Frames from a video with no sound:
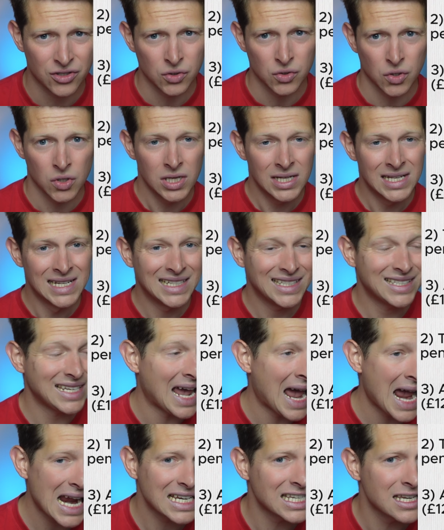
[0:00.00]
or
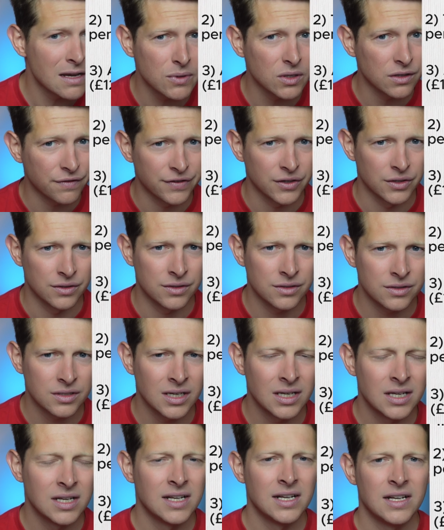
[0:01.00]
taxable funds,
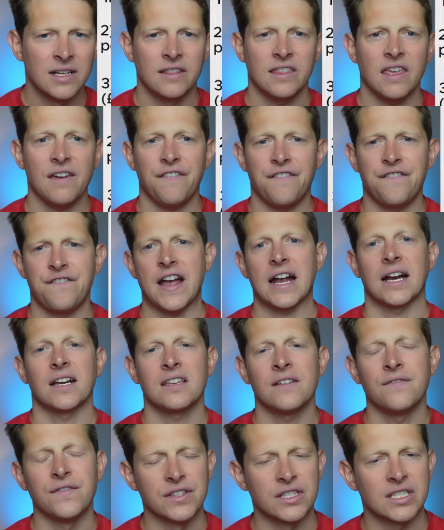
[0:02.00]
the
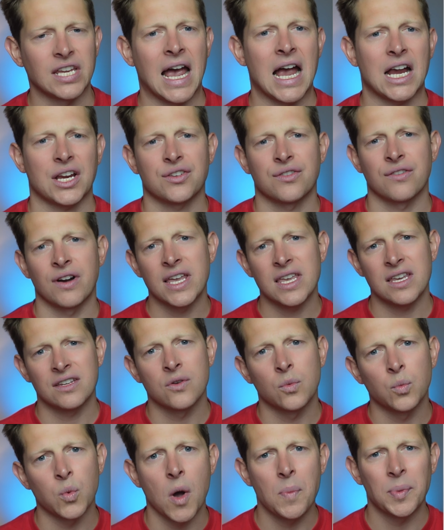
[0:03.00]
effective tax rate is a
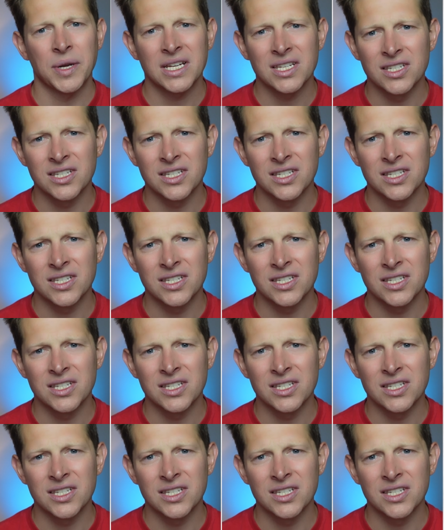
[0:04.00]
whopping